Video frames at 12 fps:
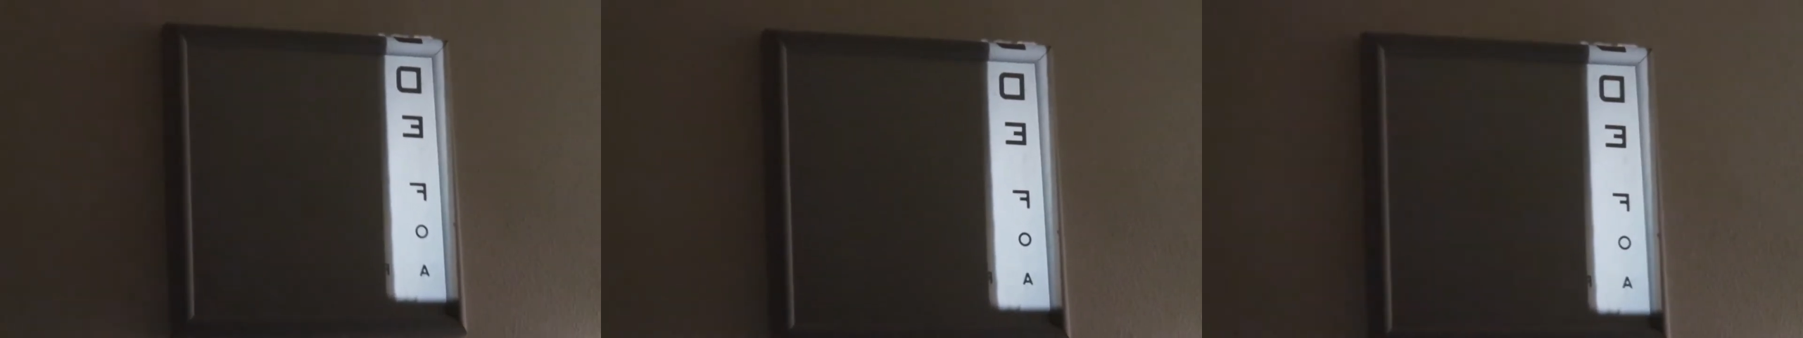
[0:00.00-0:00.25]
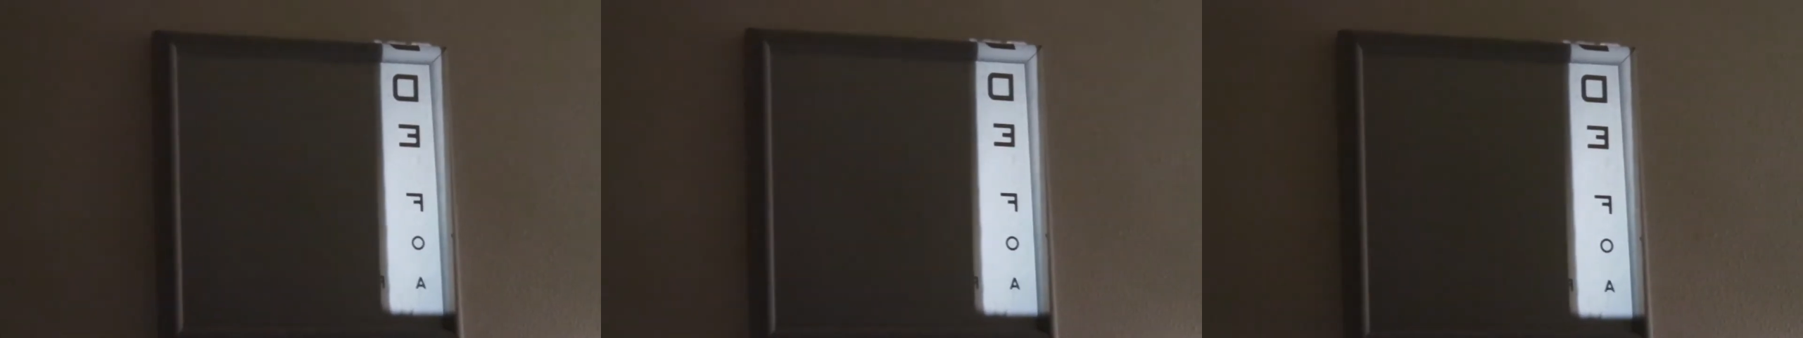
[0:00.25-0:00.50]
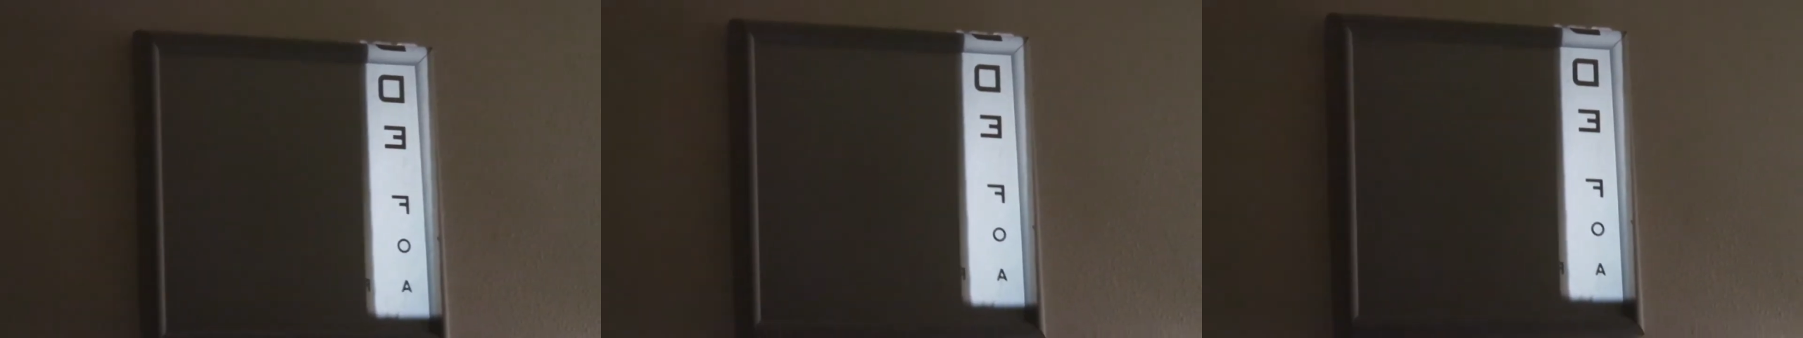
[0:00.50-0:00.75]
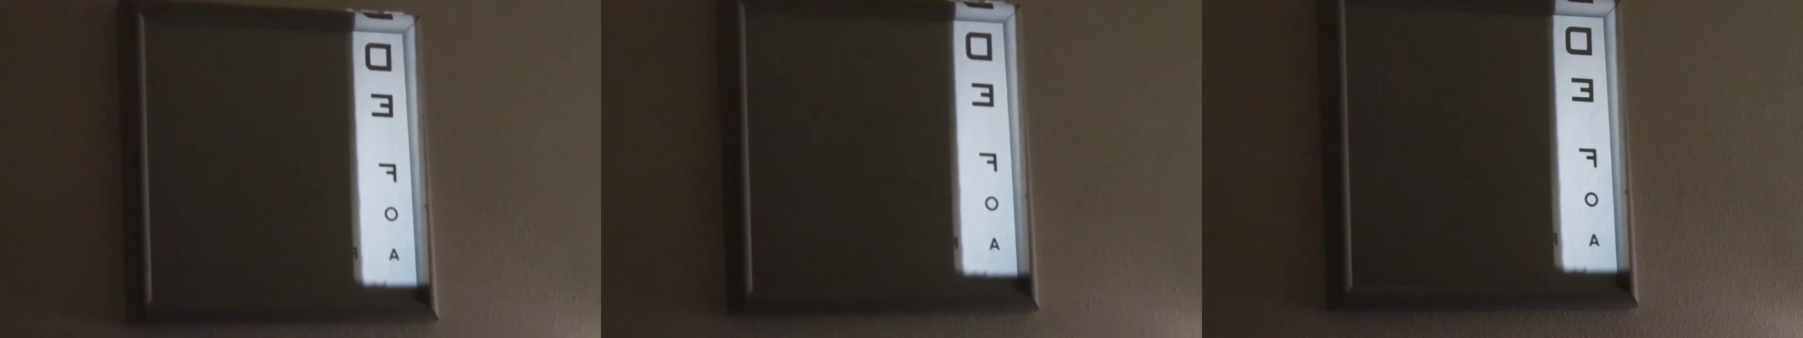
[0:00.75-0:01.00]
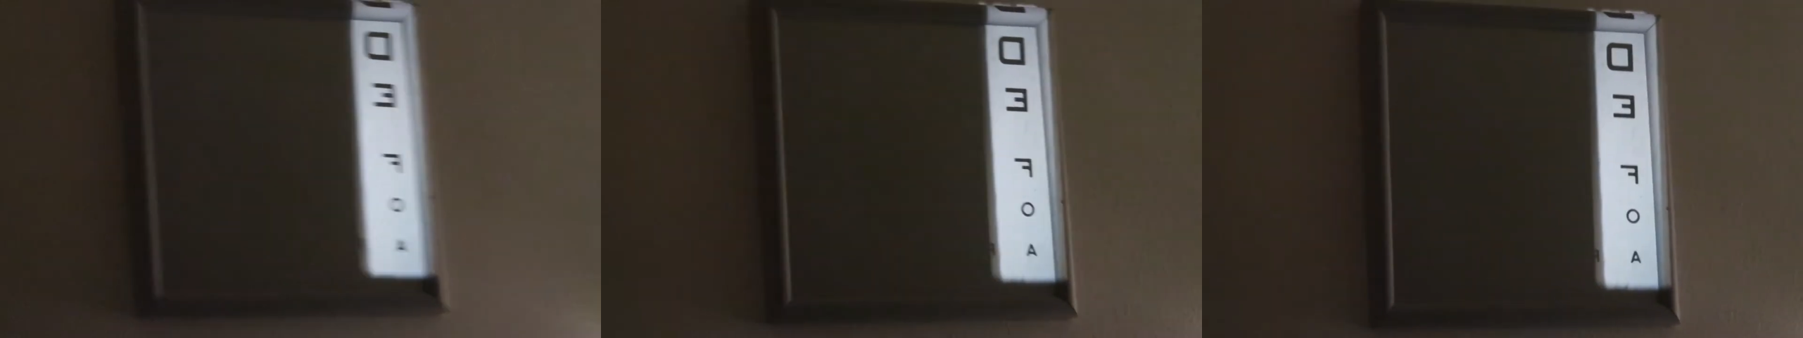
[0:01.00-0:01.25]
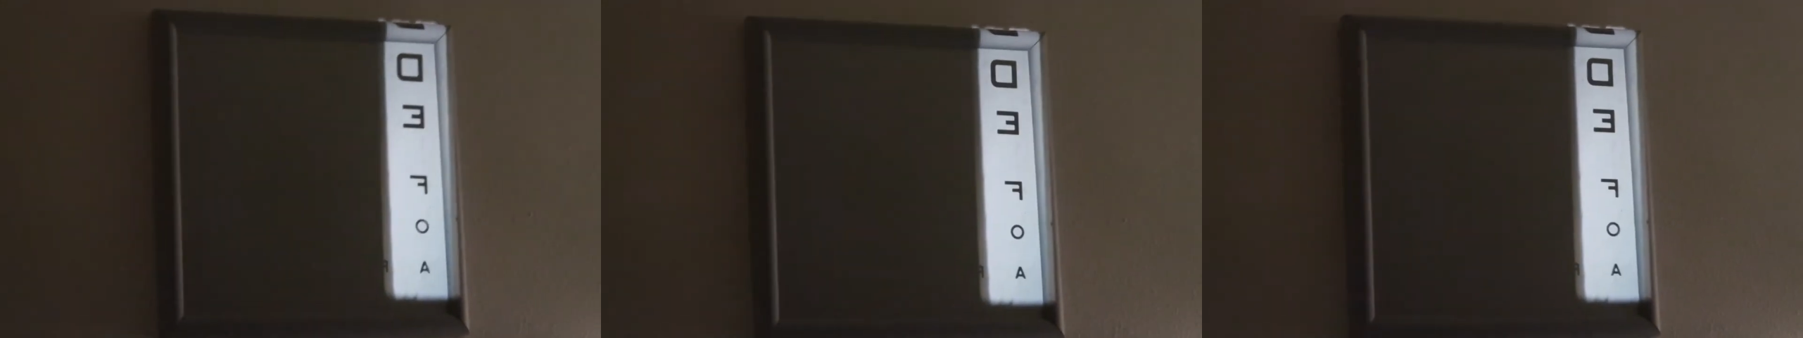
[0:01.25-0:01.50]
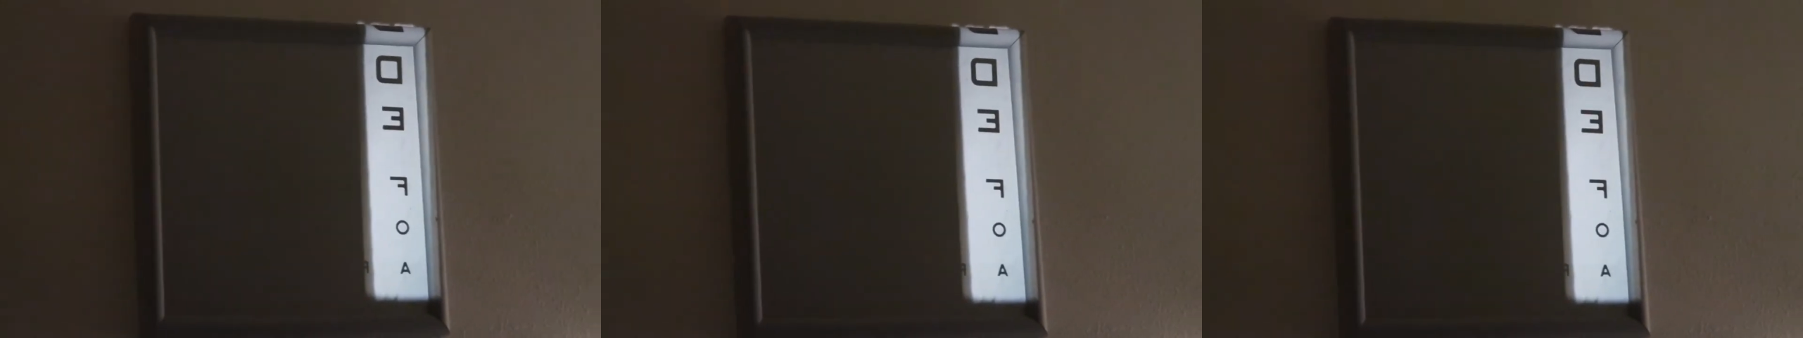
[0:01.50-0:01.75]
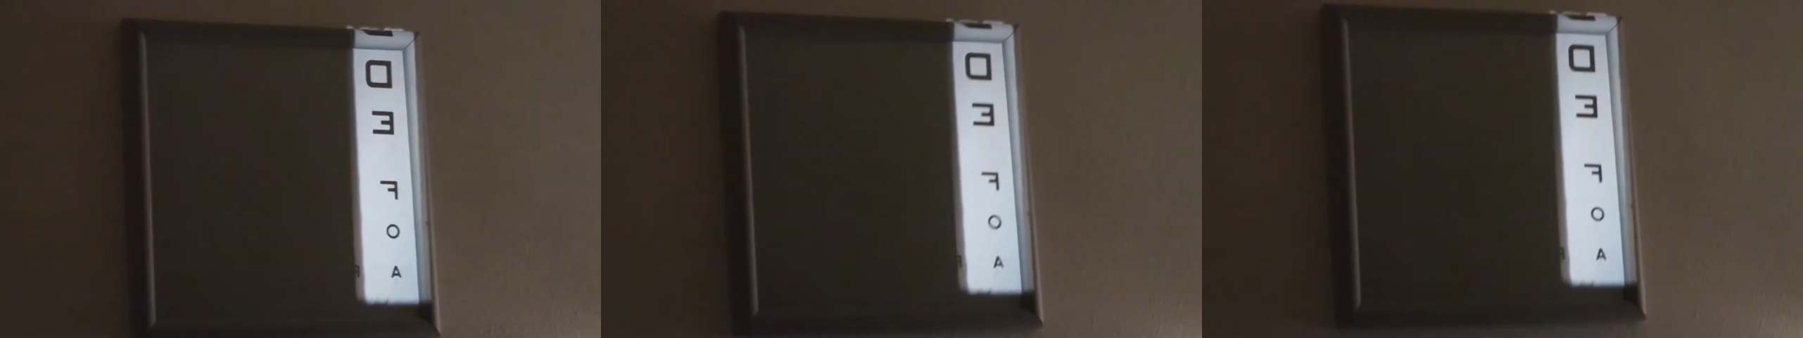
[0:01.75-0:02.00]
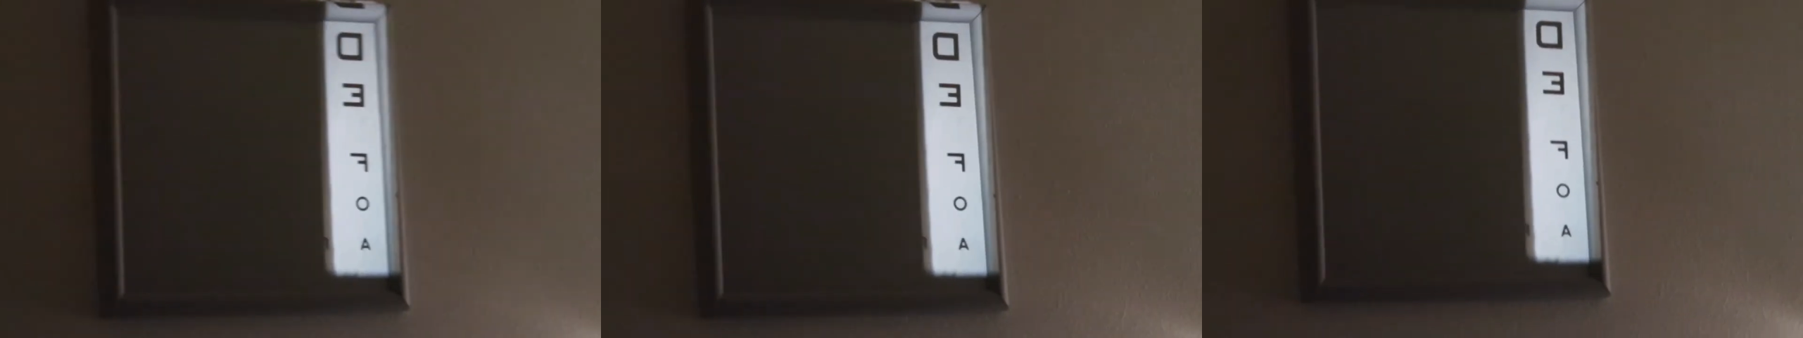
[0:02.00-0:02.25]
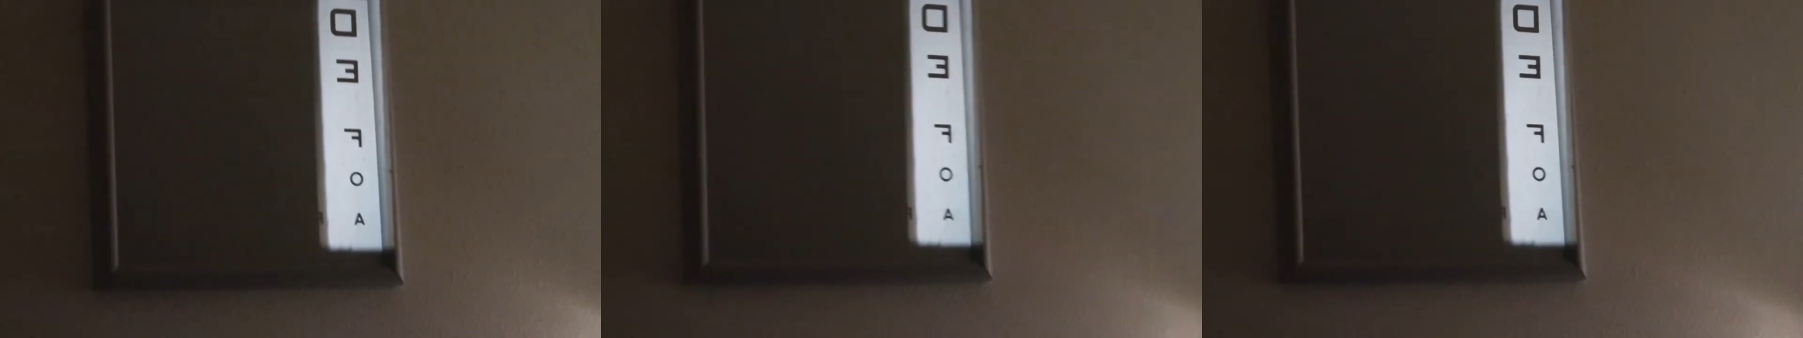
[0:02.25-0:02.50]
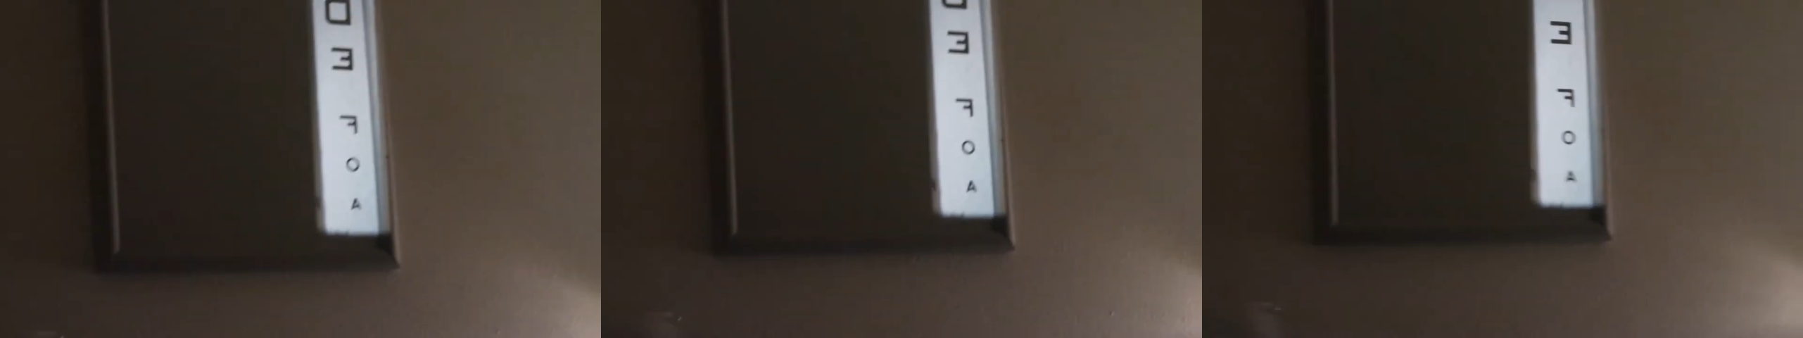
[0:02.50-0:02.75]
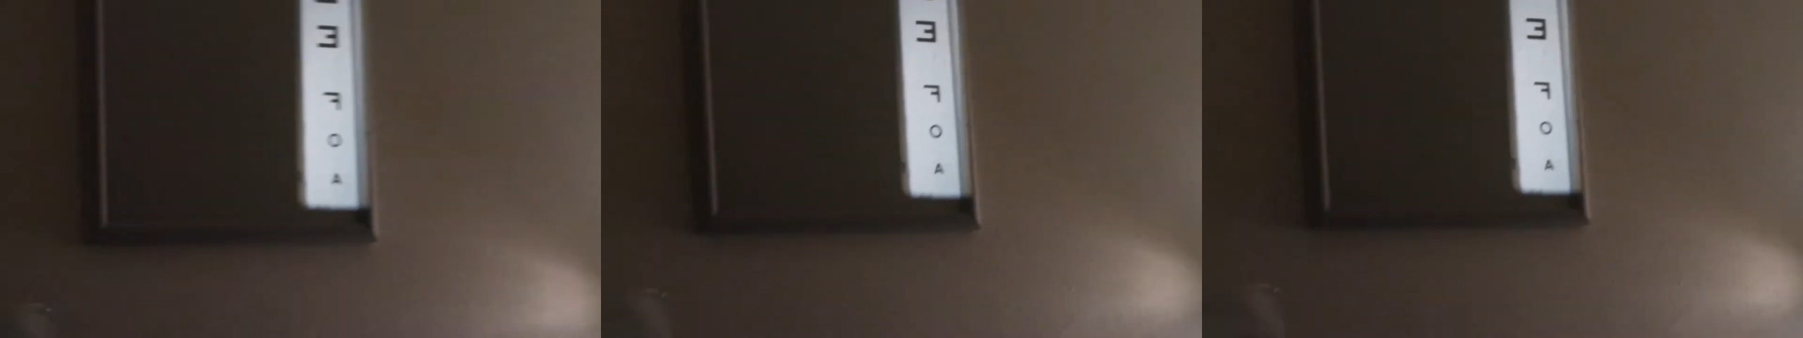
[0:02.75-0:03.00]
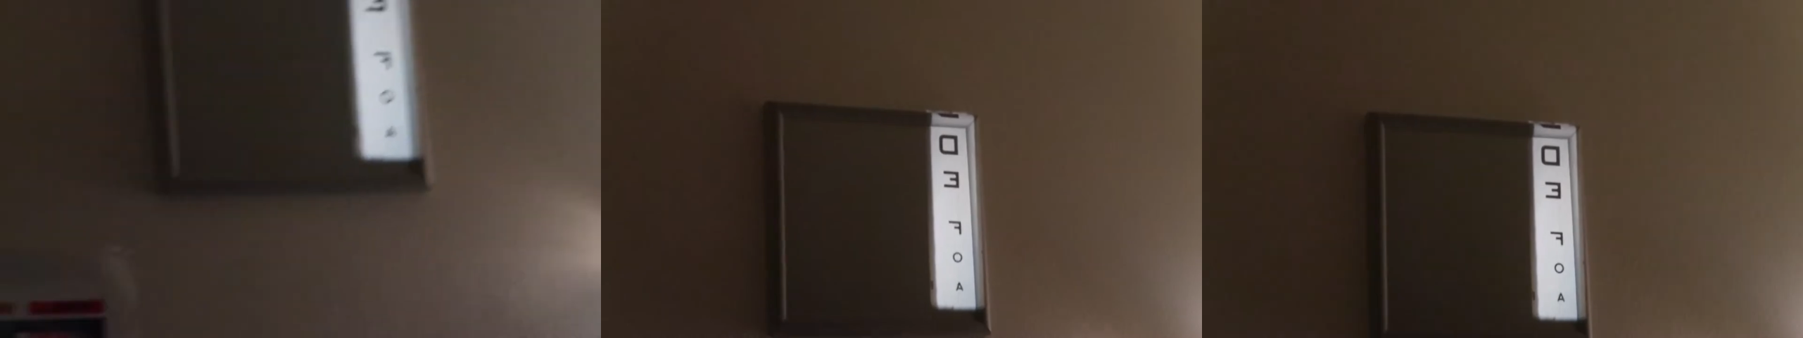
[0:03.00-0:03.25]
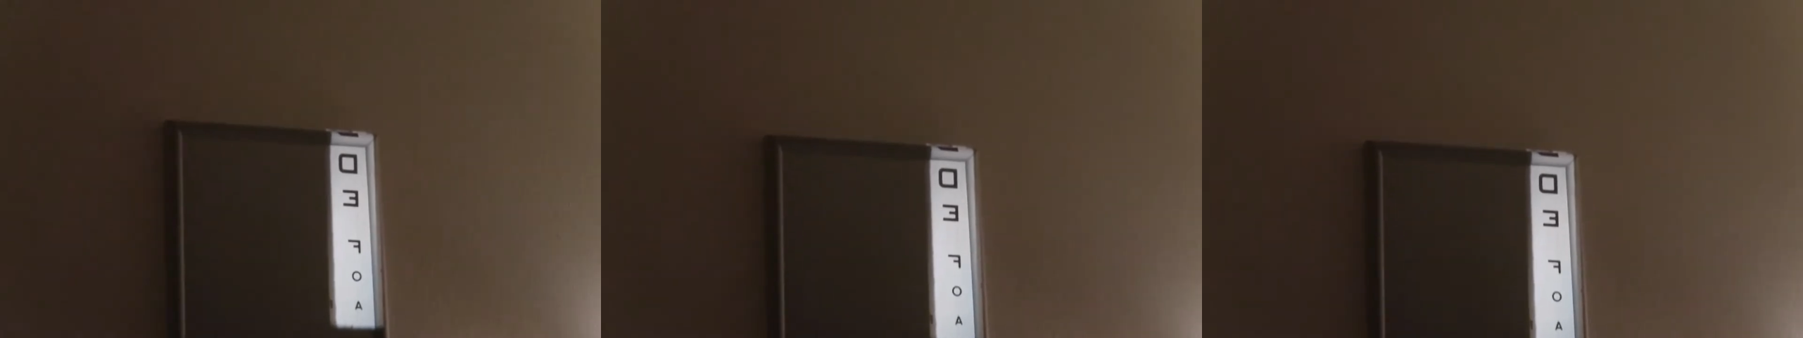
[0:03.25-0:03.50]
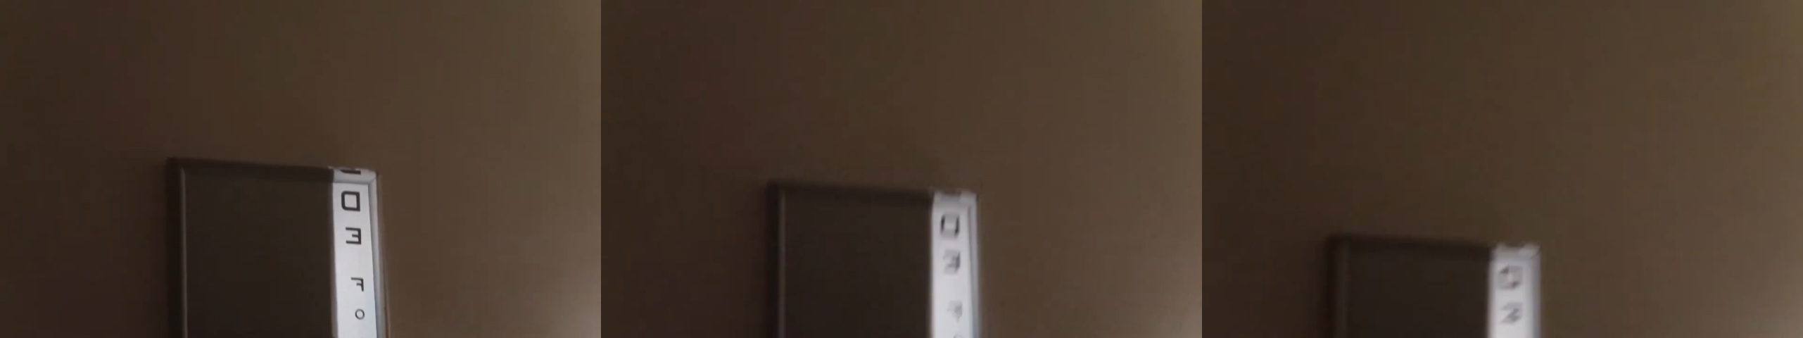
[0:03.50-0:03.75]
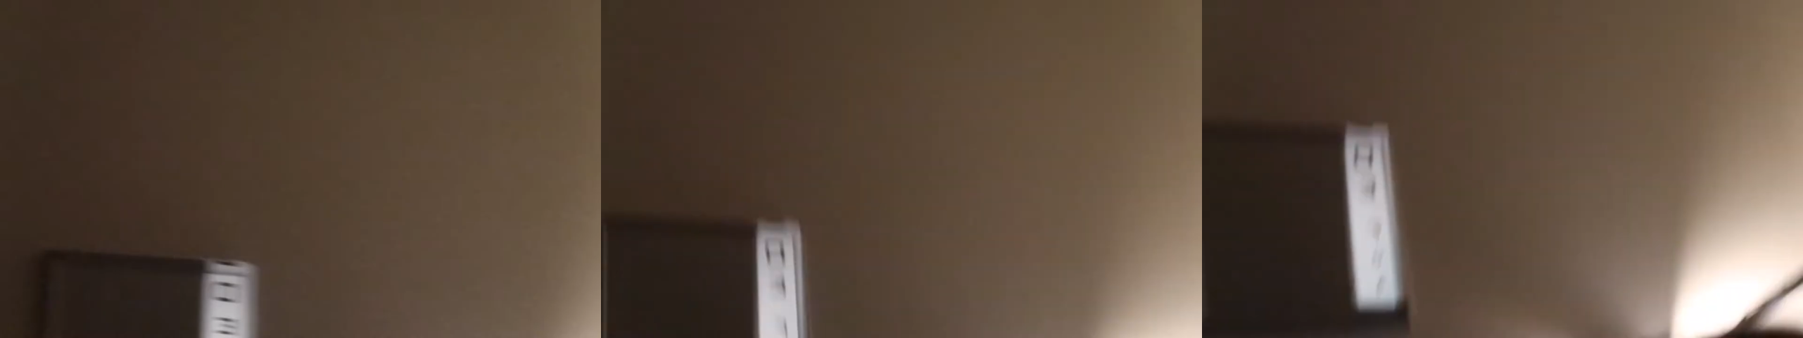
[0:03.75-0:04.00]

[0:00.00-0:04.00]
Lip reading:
Nobody's mouth can be seen.